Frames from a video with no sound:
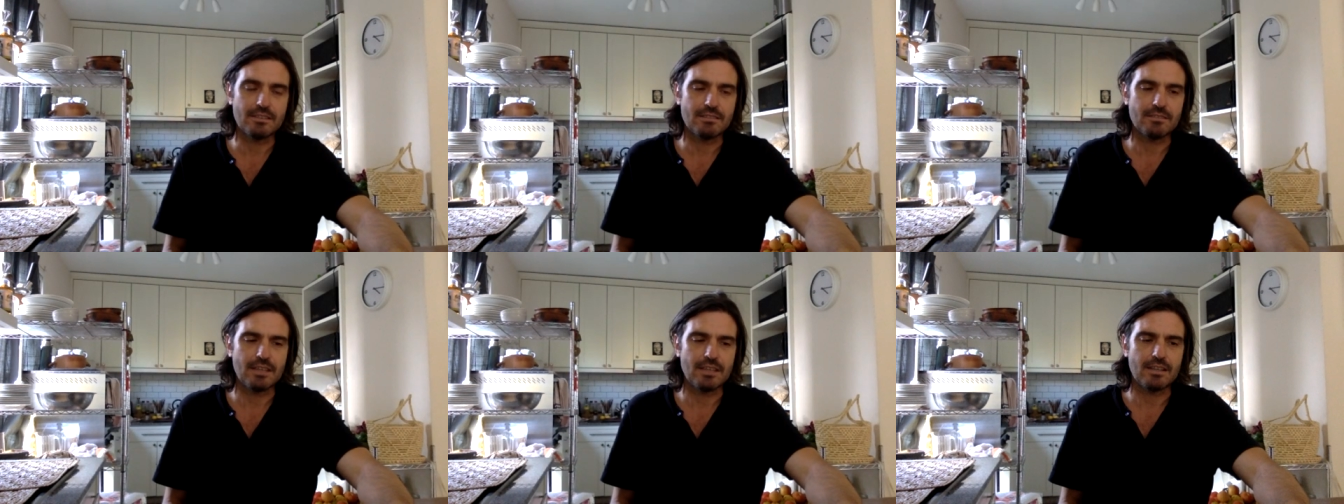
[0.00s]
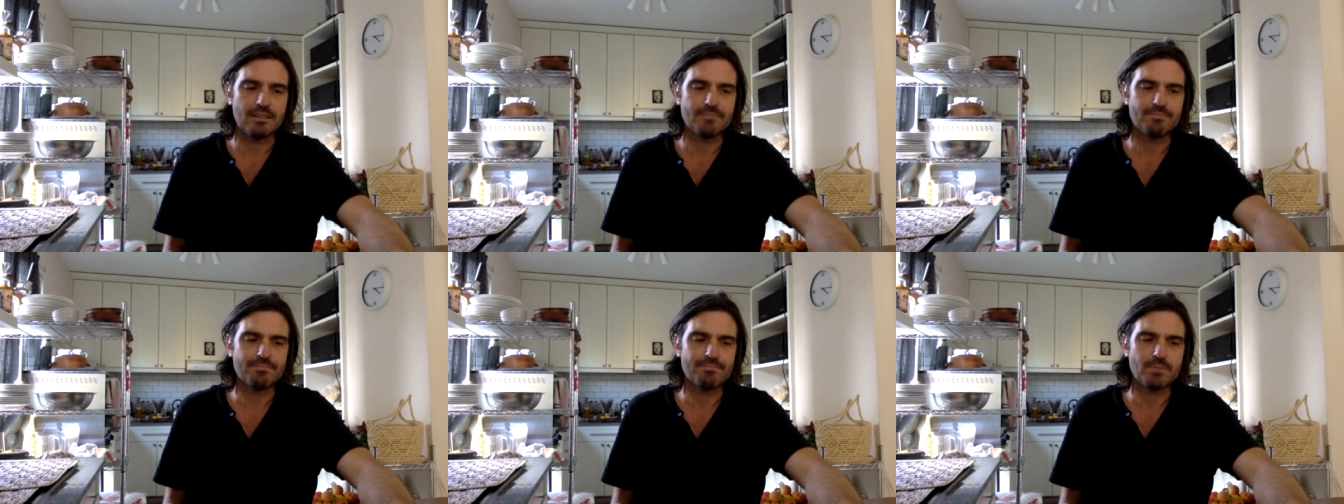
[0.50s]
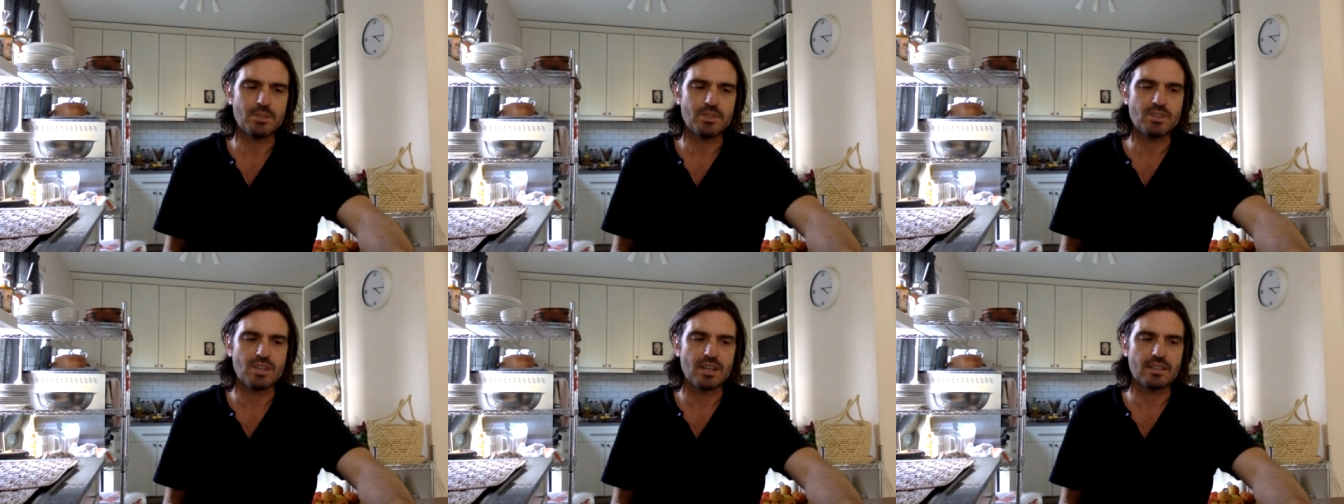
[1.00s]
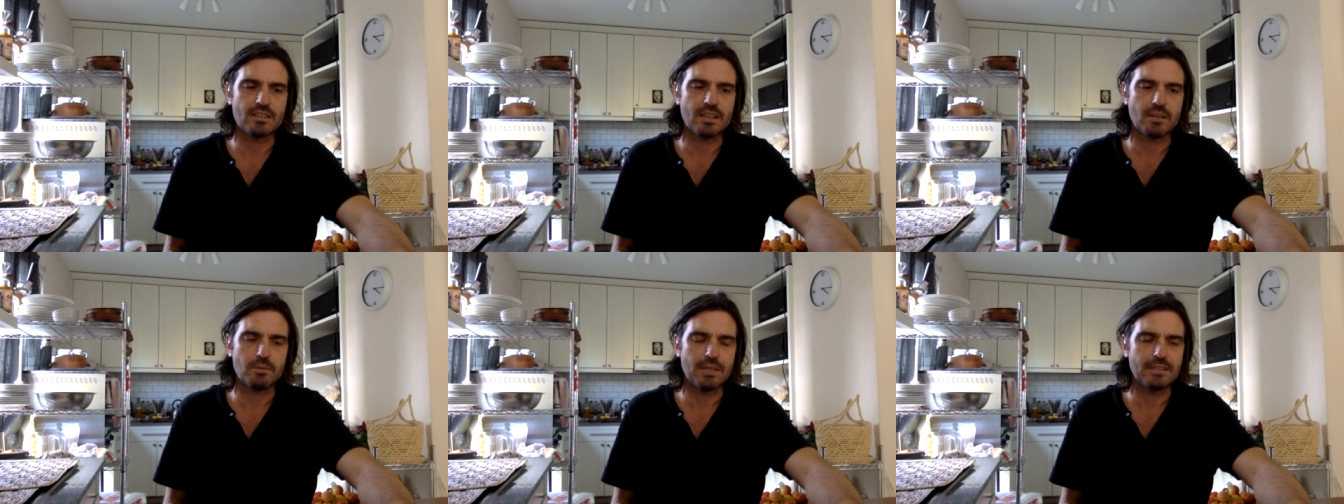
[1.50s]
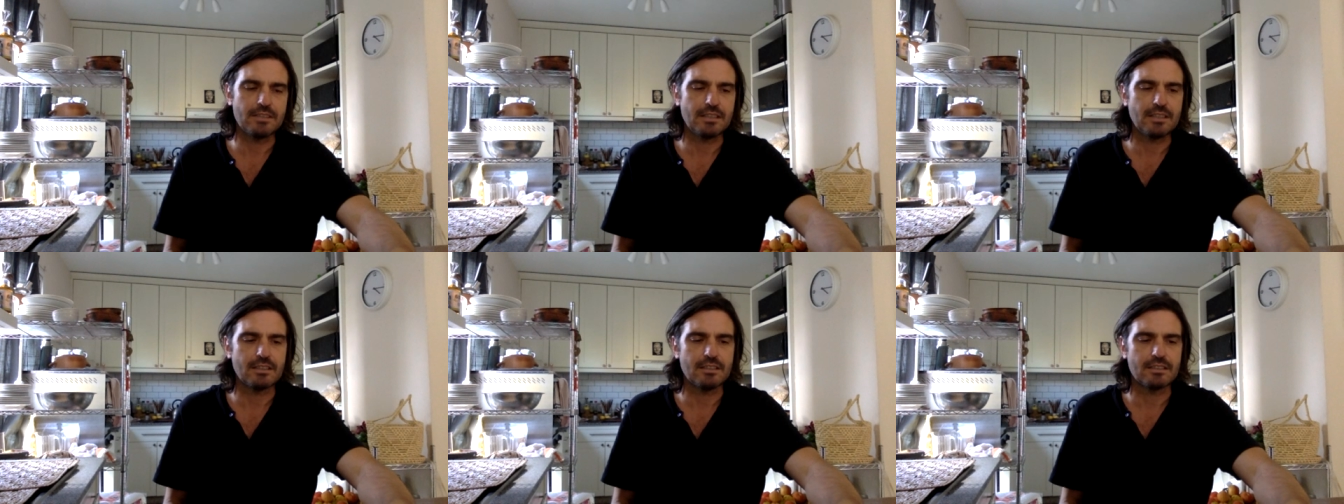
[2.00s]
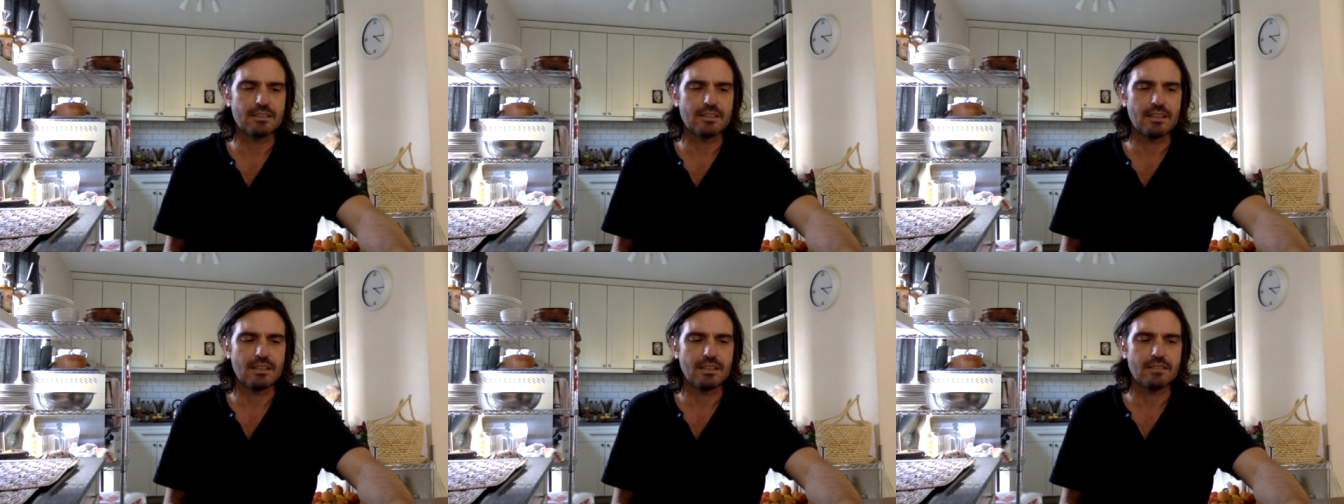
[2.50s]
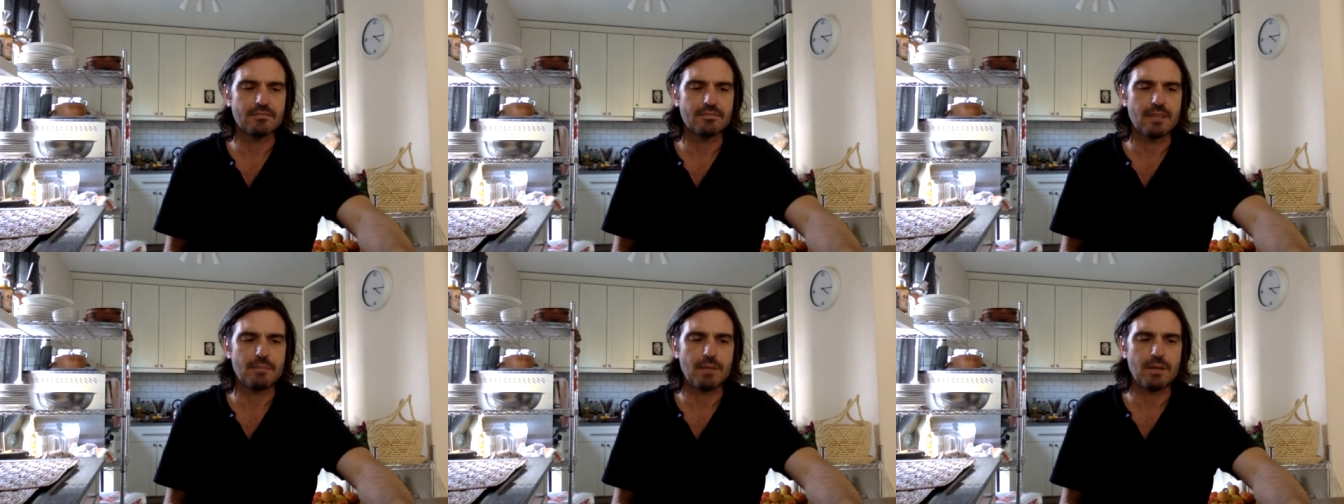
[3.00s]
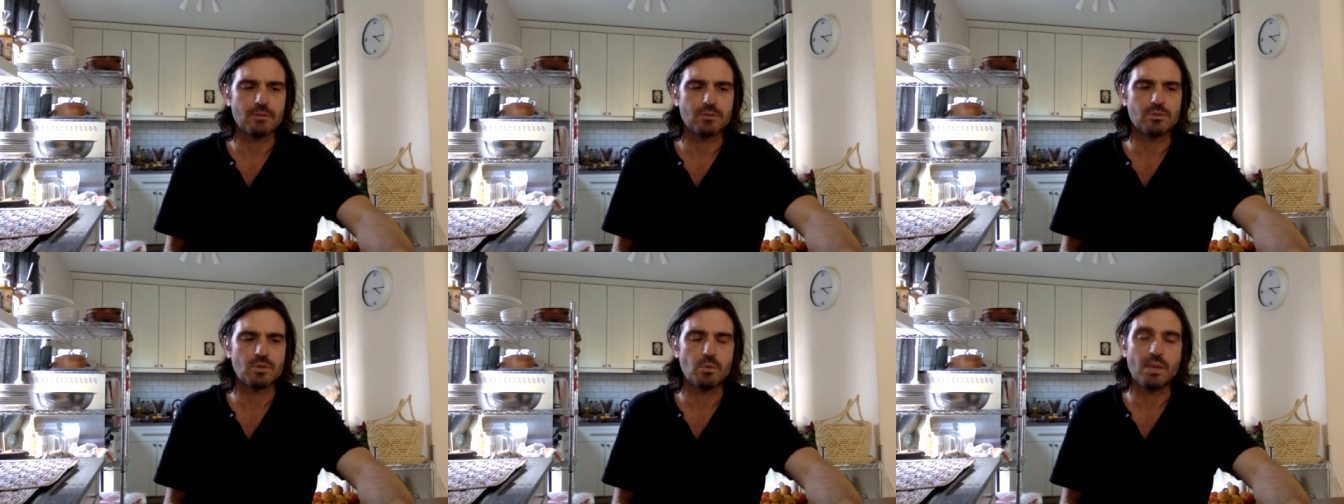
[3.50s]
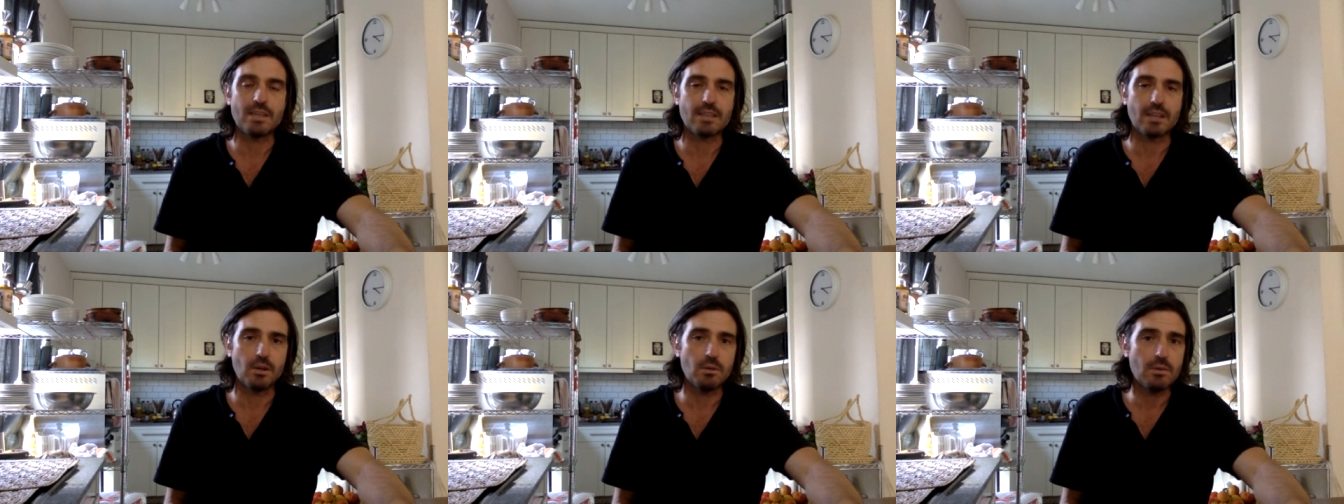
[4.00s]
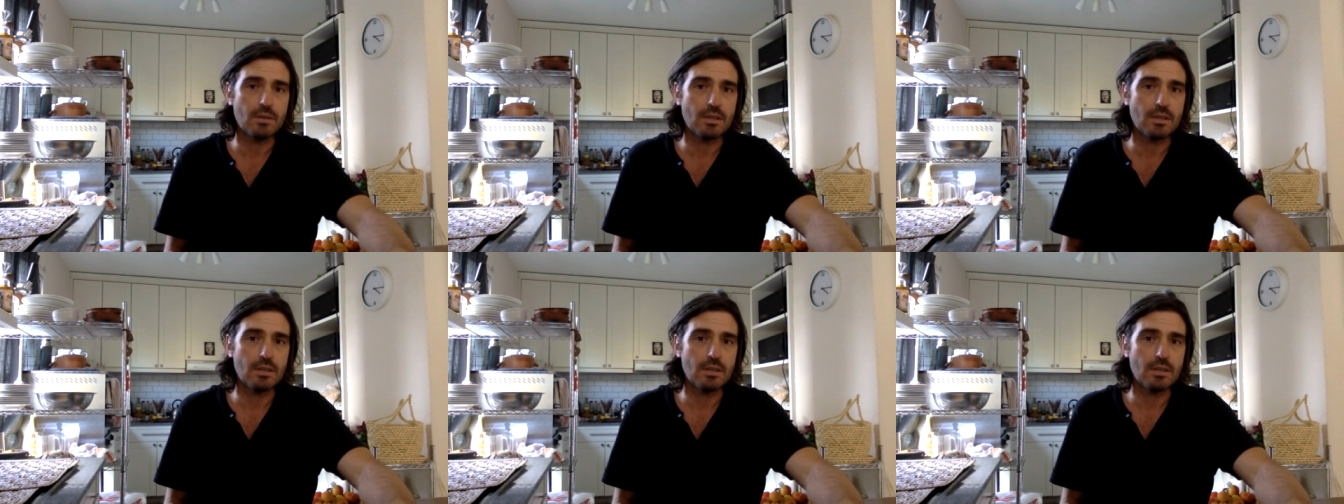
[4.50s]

Uh, we start the quarantine uh, about two weeks ago